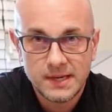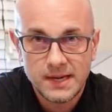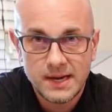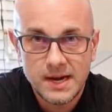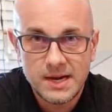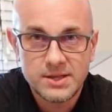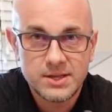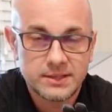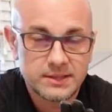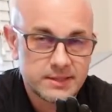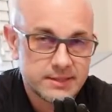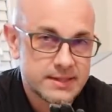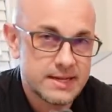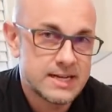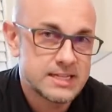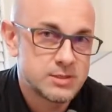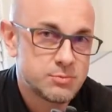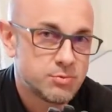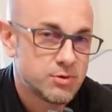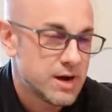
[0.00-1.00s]
I think that
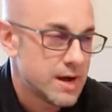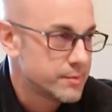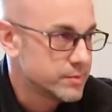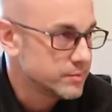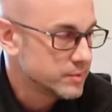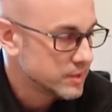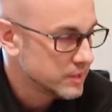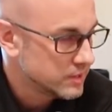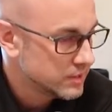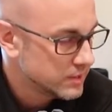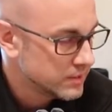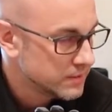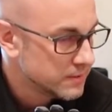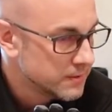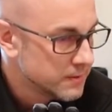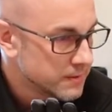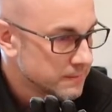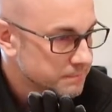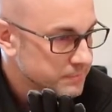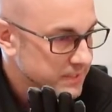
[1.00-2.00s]
that's probably the
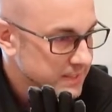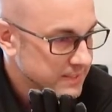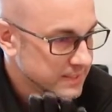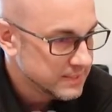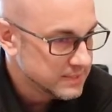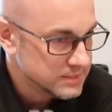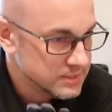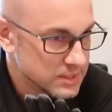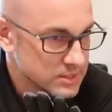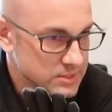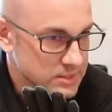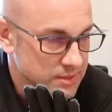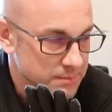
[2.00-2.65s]
easiest